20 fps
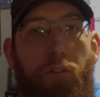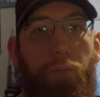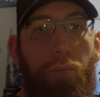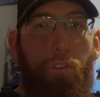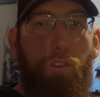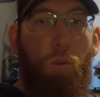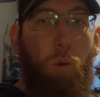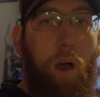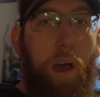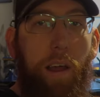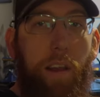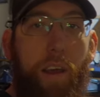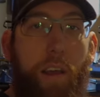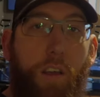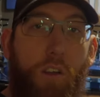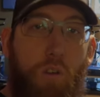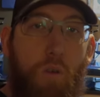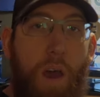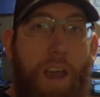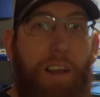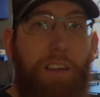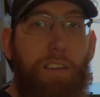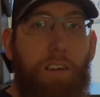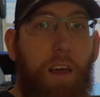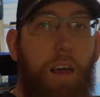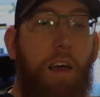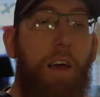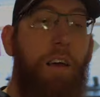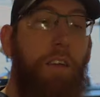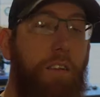It's much quieter, correct,
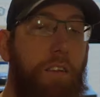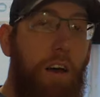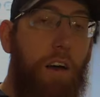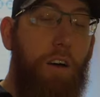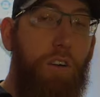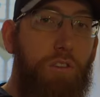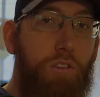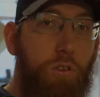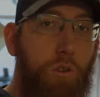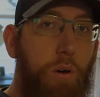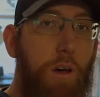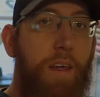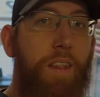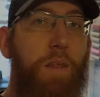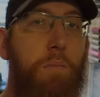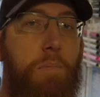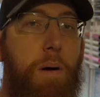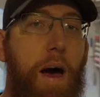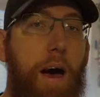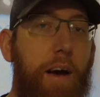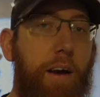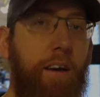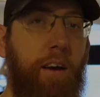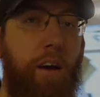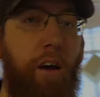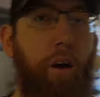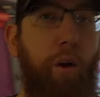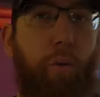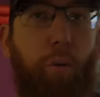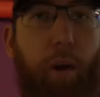and also in the back,
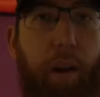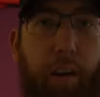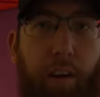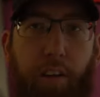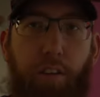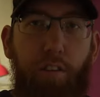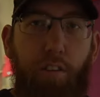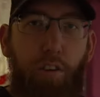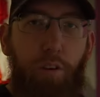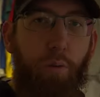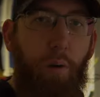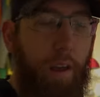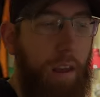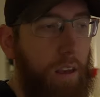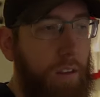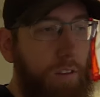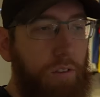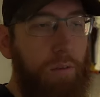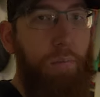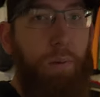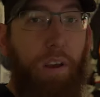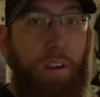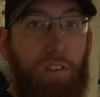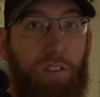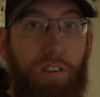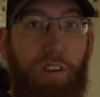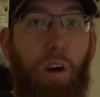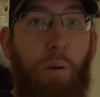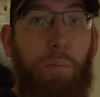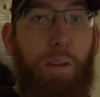what I can do is, because
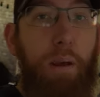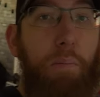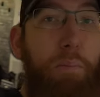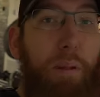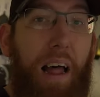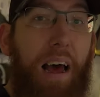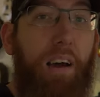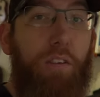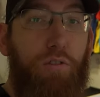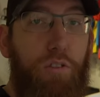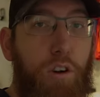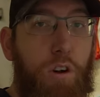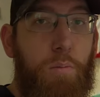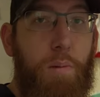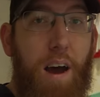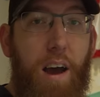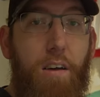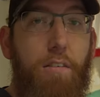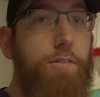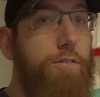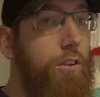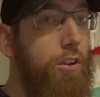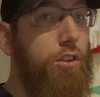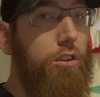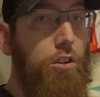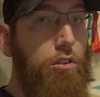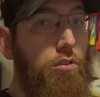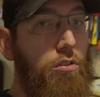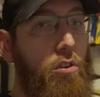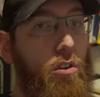it's a complete black room, I have full
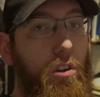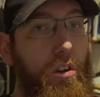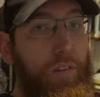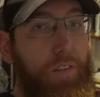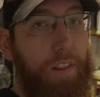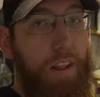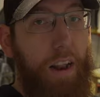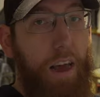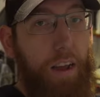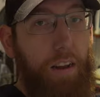control over the